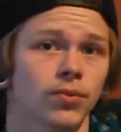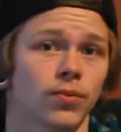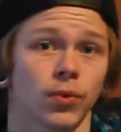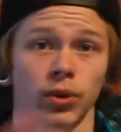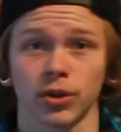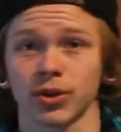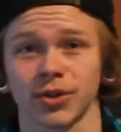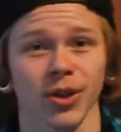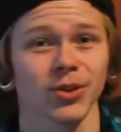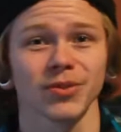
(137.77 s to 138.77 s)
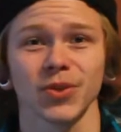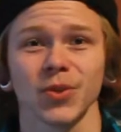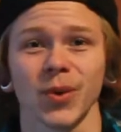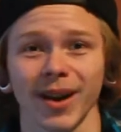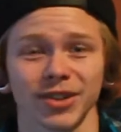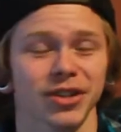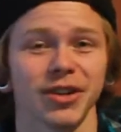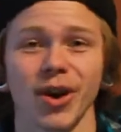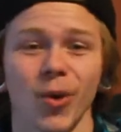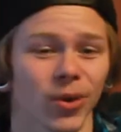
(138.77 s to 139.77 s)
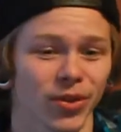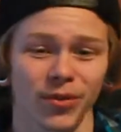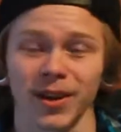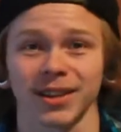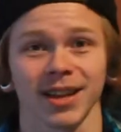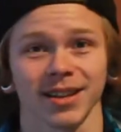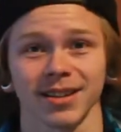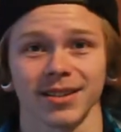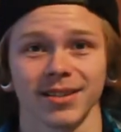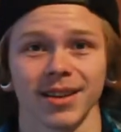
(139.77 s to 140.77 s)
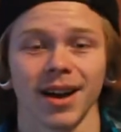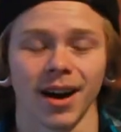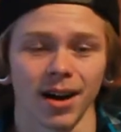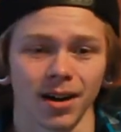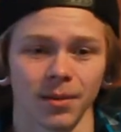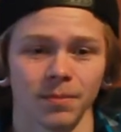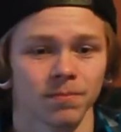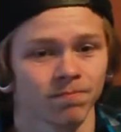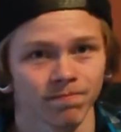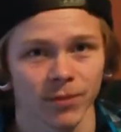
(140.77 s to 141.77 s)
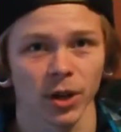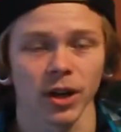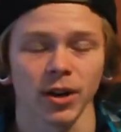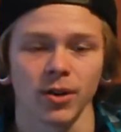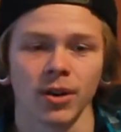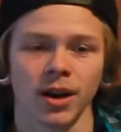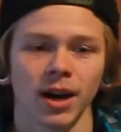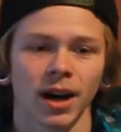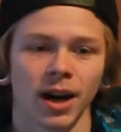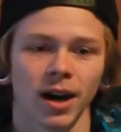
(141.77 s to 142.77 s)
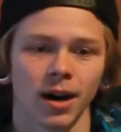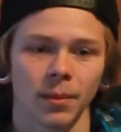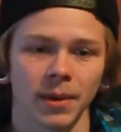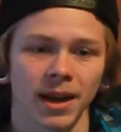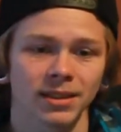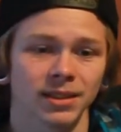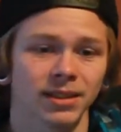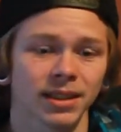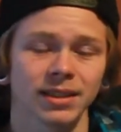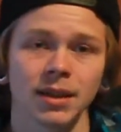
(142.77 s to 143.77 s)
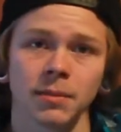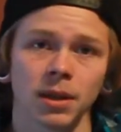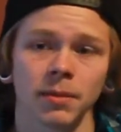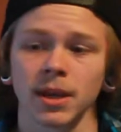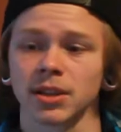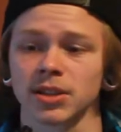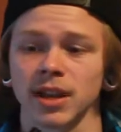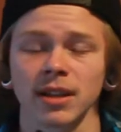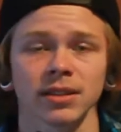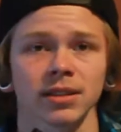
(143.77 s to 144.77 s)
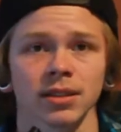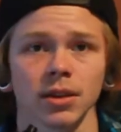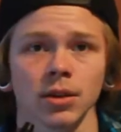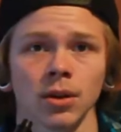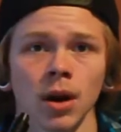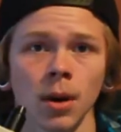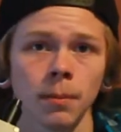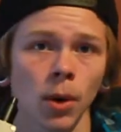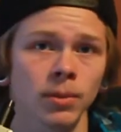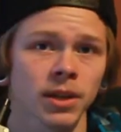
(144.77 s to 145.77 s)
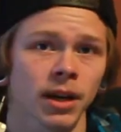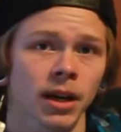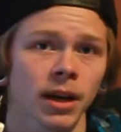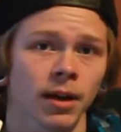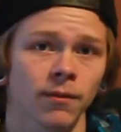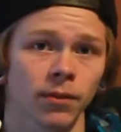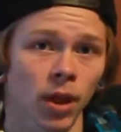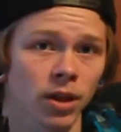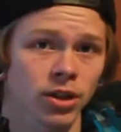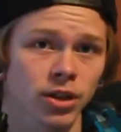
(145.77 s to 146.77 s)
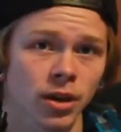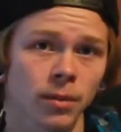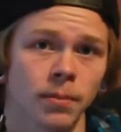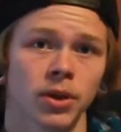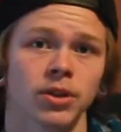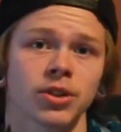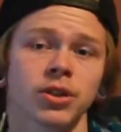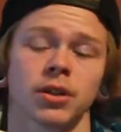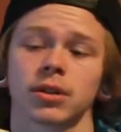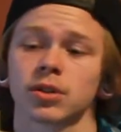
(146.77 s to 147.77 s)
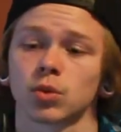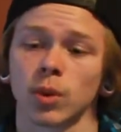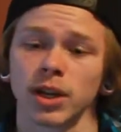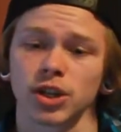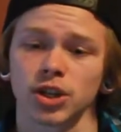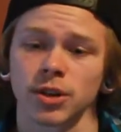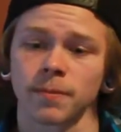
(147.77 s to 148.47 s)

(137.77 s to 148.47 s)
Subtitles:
for those of you who actually know what the fuck that is, there you go. It has a 16 millimeter stainless steel momentary flush push switch,